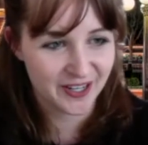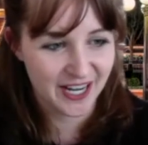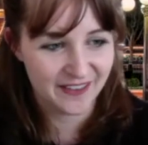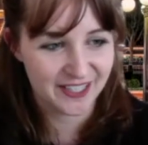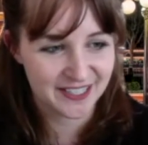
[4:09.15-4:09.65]

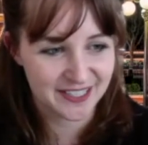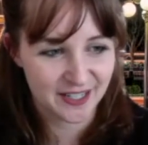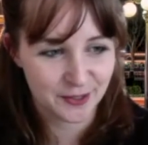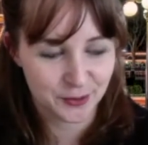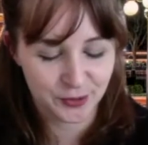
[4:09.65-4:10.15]
And then as I
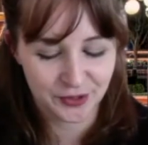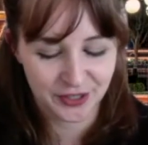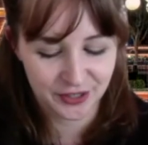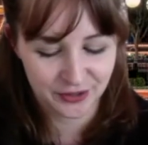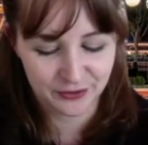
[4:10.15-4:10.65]
got older and
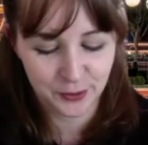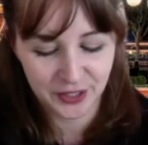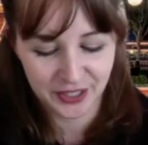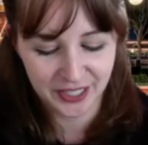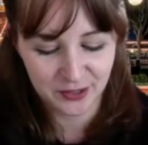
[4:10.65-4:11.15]
could afford
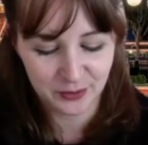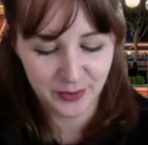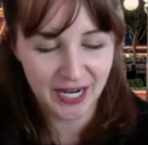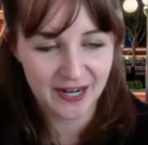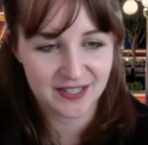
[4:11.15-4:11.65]
an annual
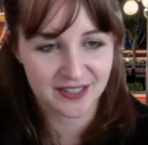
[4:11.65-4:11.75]
pass,